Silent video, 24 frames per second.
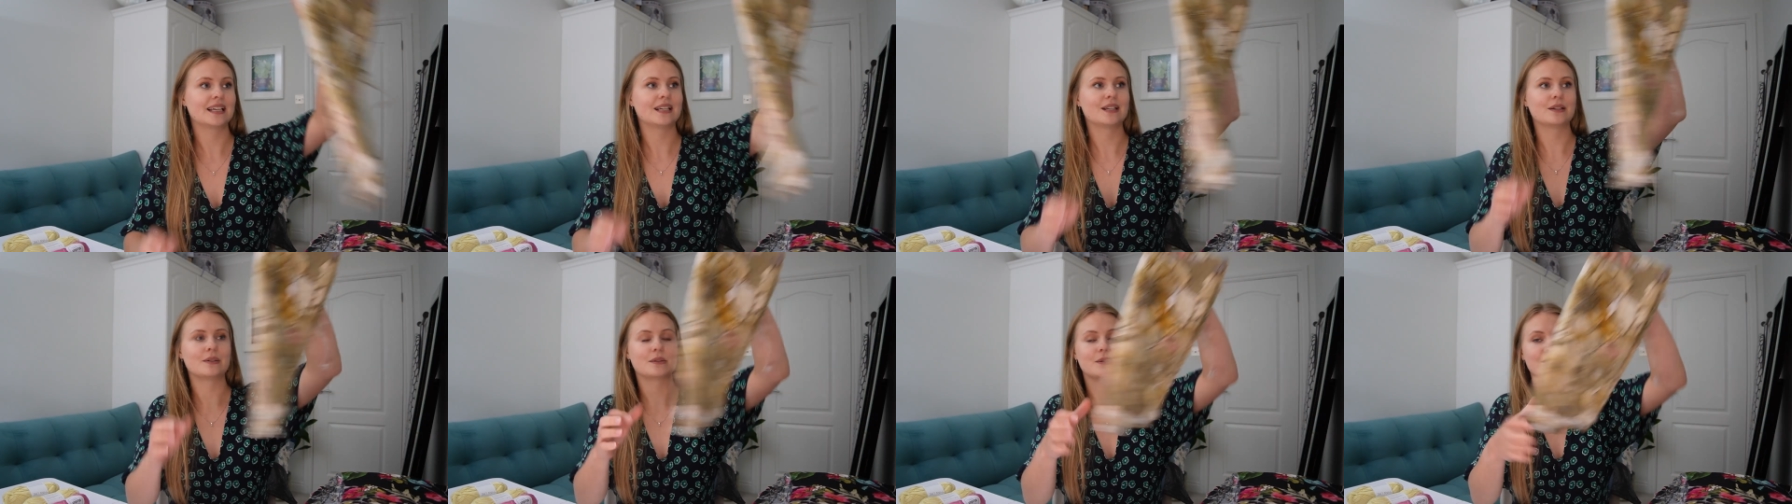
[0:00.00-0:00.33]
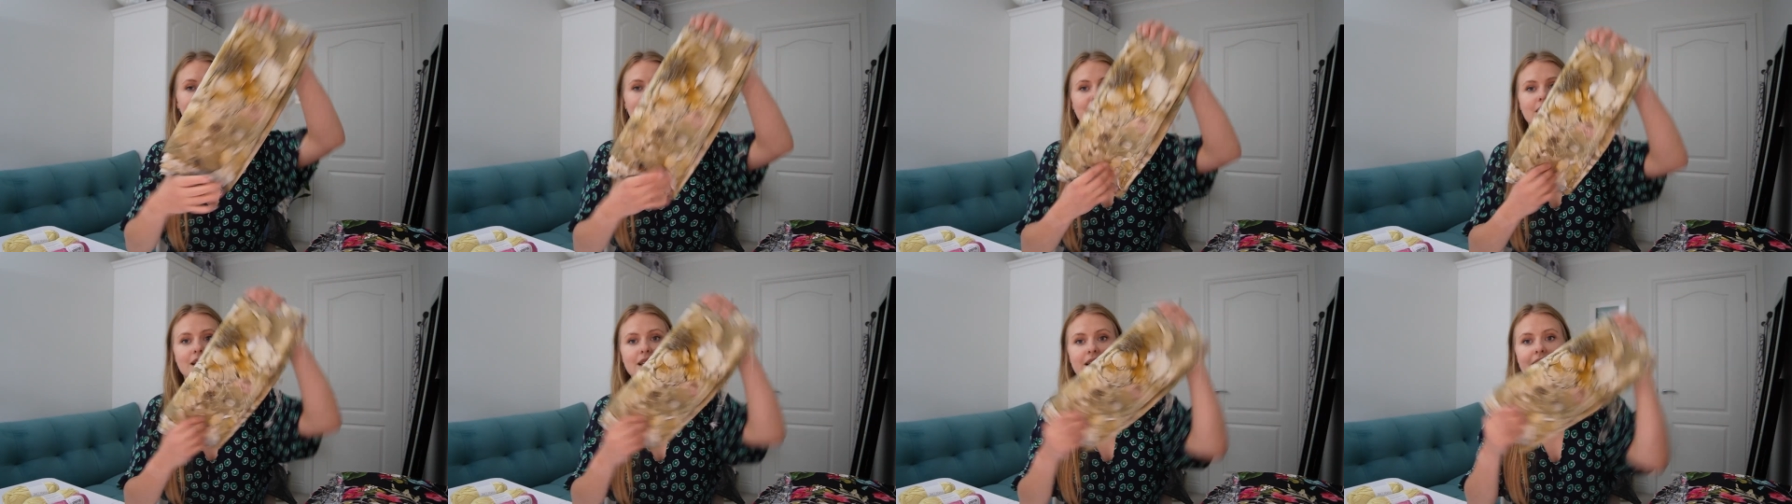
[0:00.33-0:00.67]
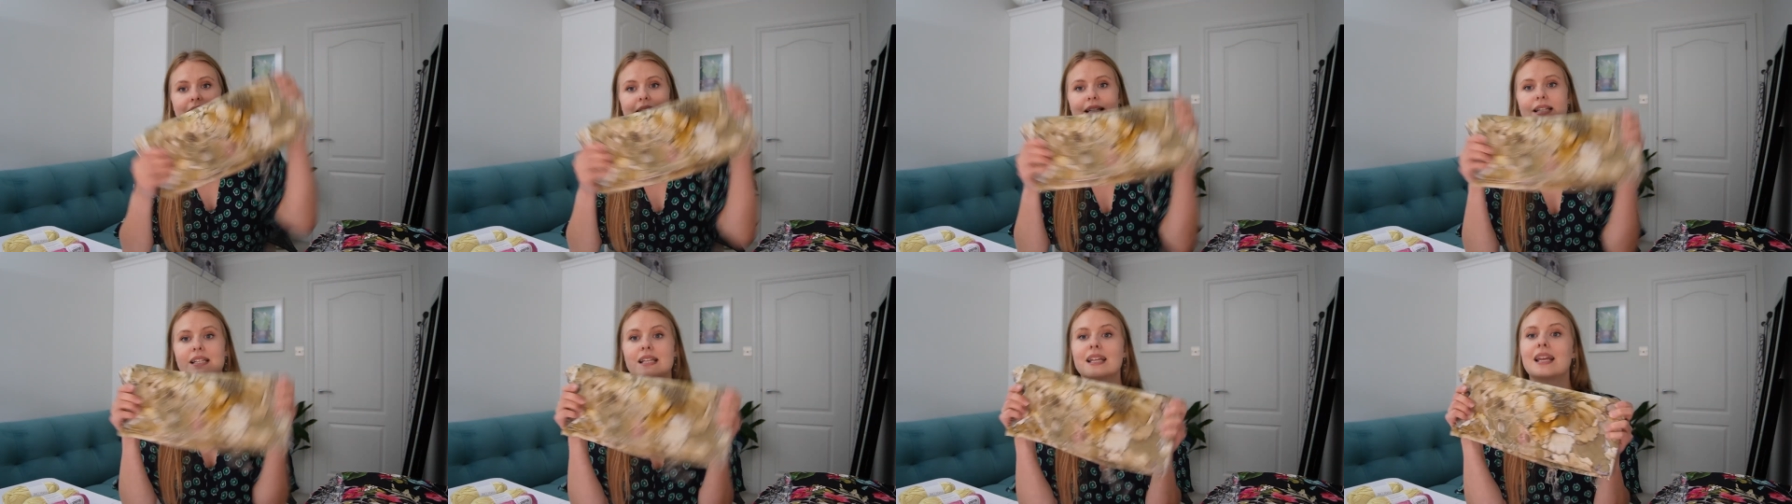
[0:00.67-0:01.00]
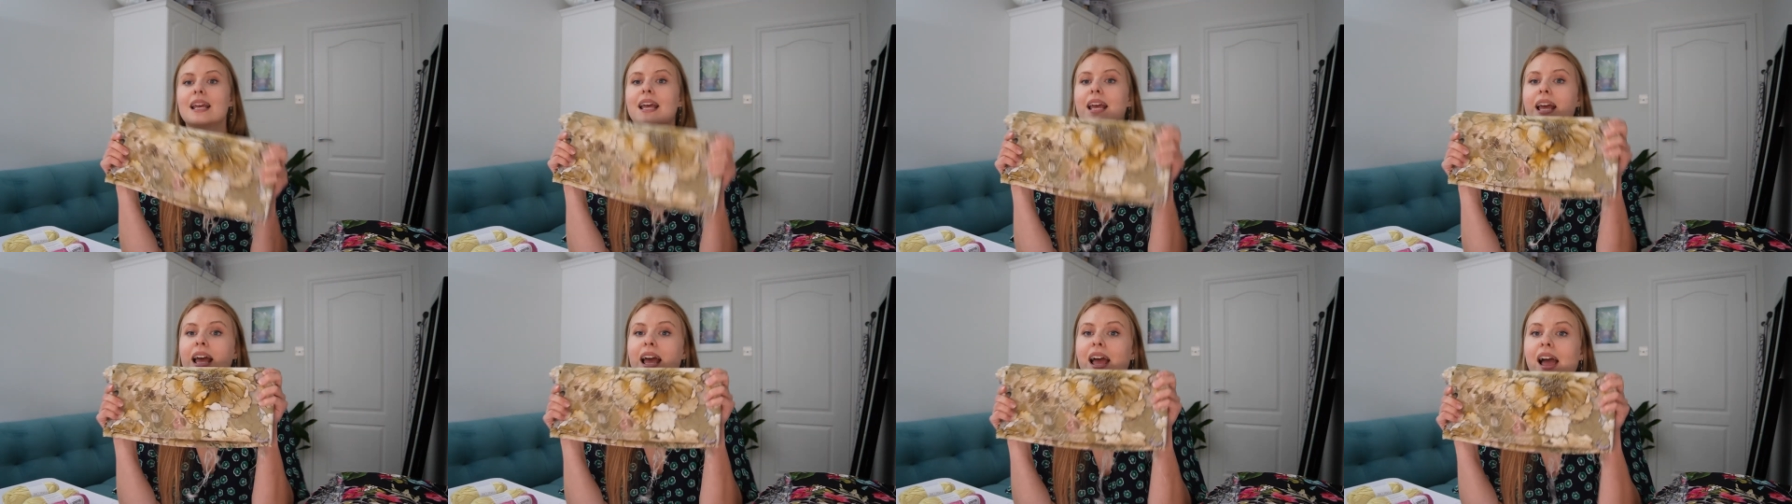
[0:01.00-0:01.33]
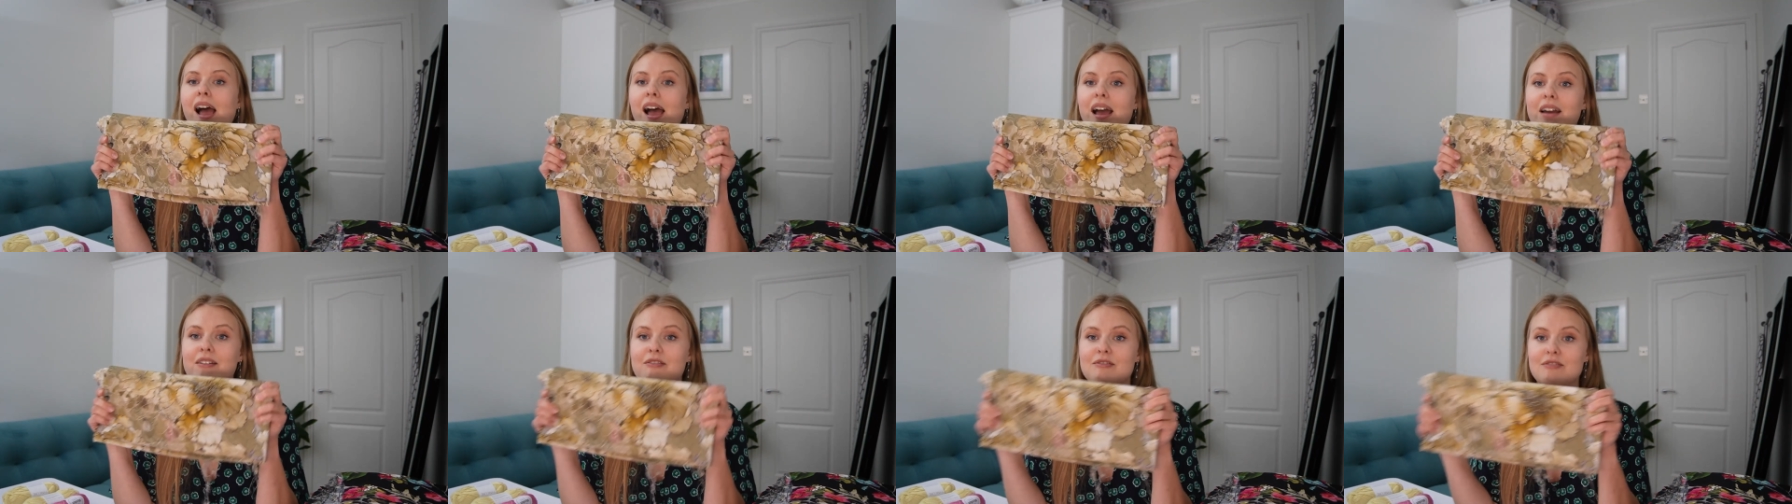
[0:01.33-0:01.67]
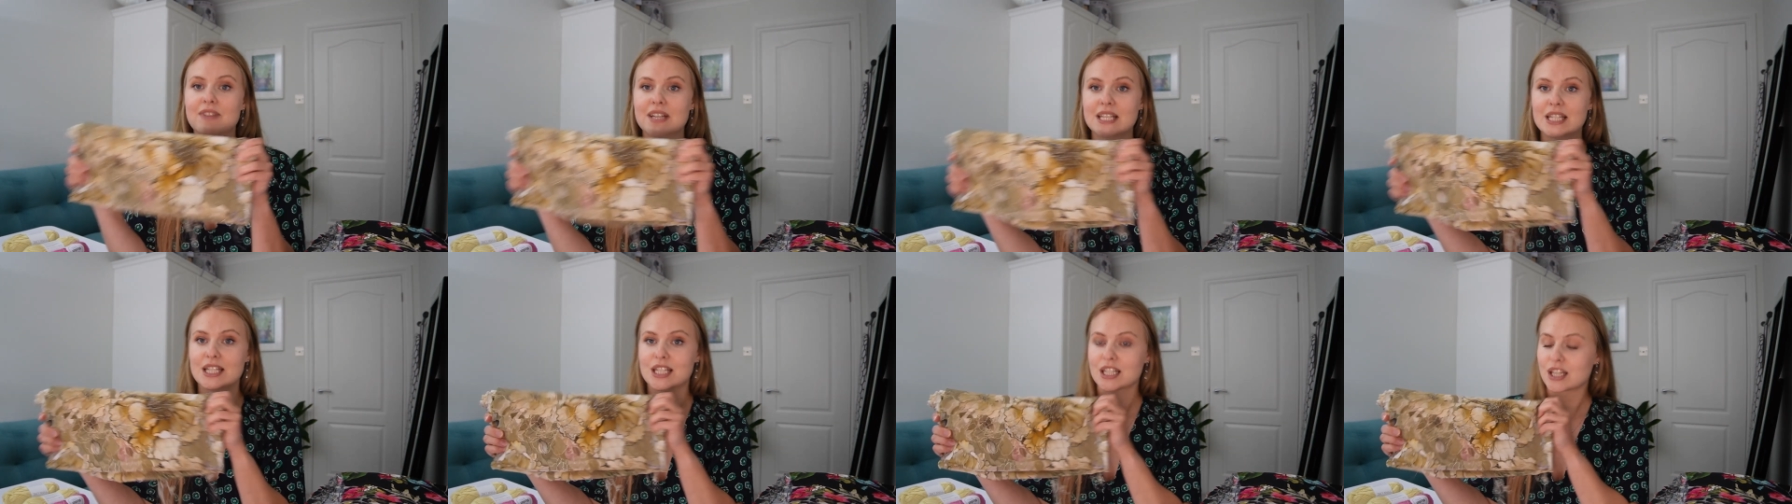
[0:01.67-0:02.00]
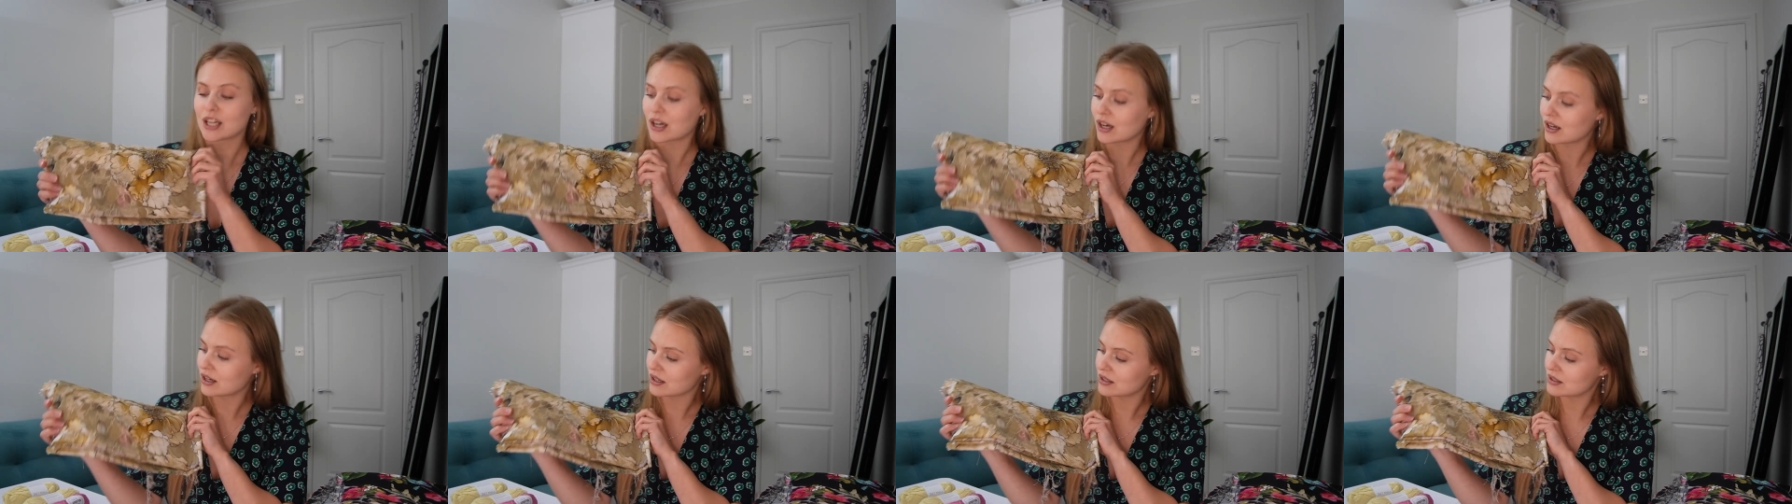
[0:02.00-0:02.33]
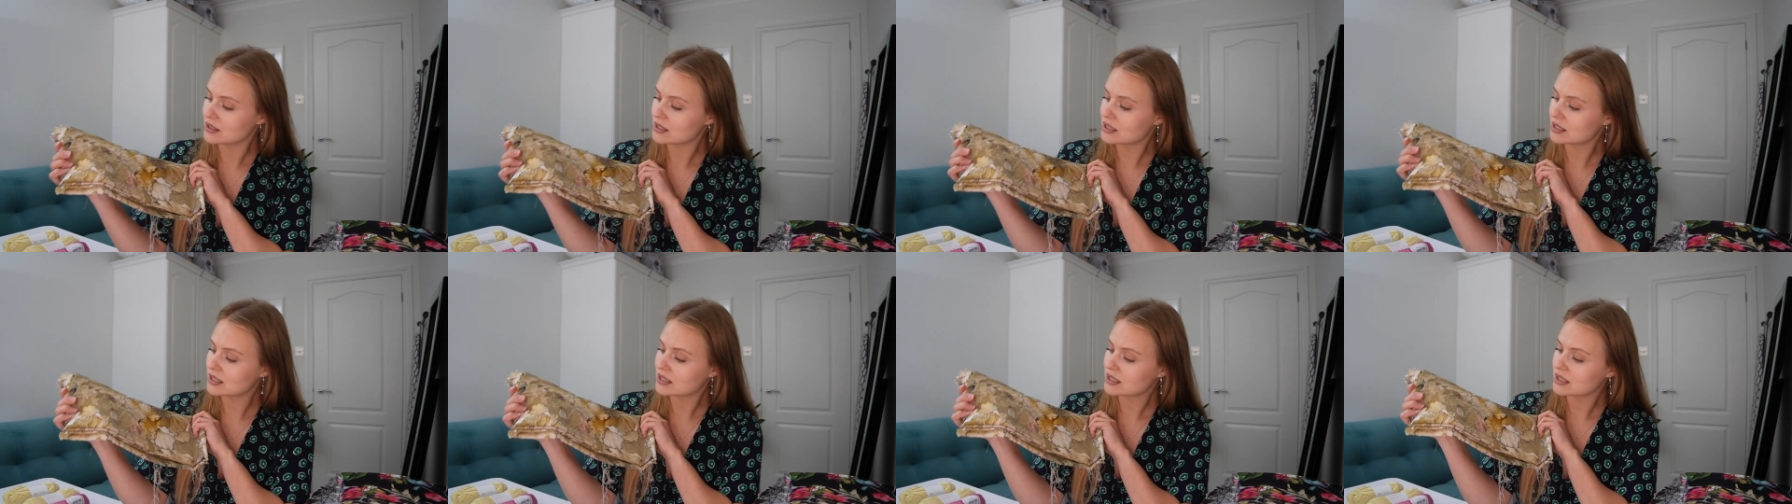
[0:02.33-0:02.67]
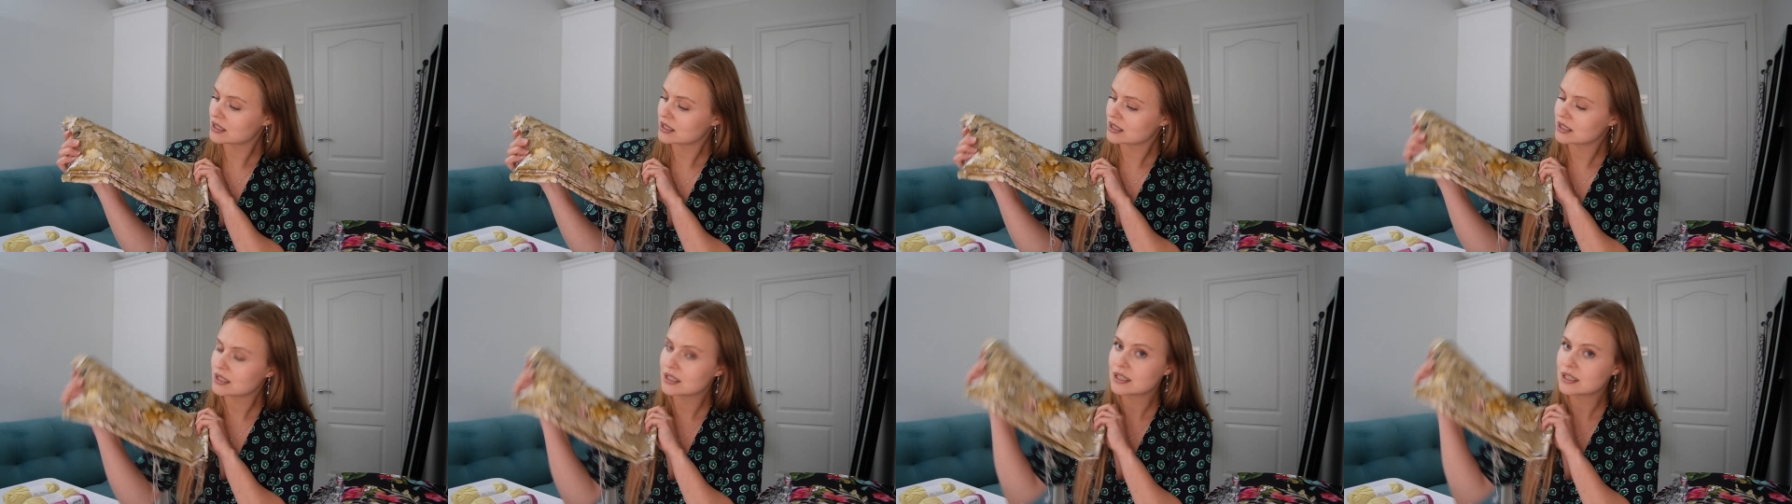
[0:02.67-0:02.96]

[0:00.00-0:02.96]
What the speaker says: gorgeous viscose.